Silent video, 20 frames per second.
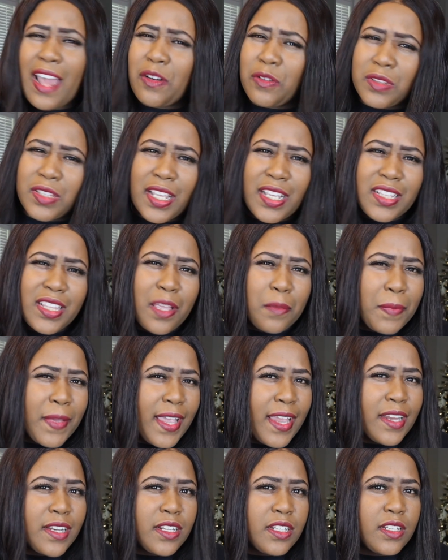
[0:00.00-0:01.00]
I don't think that
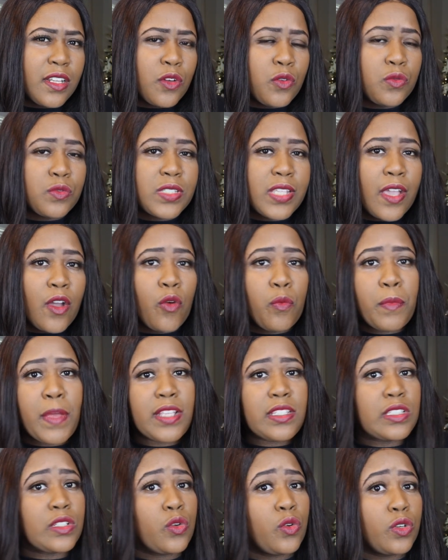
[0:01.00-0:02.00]
paying the loans helped
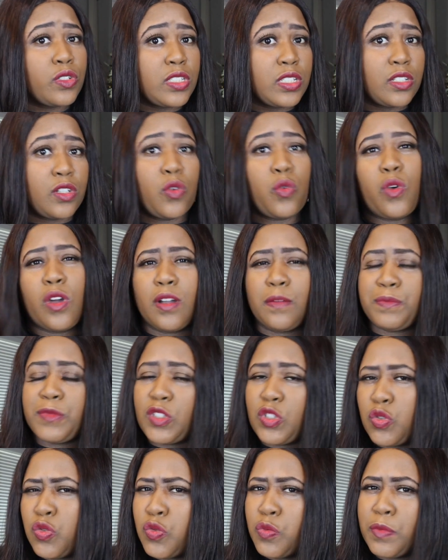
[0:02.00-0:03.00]
my score to go
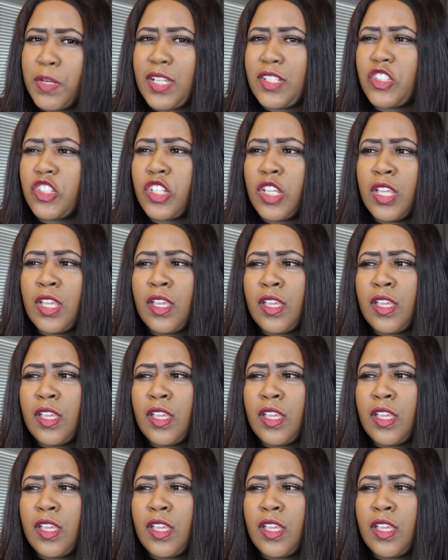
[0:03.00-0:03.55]
up too much,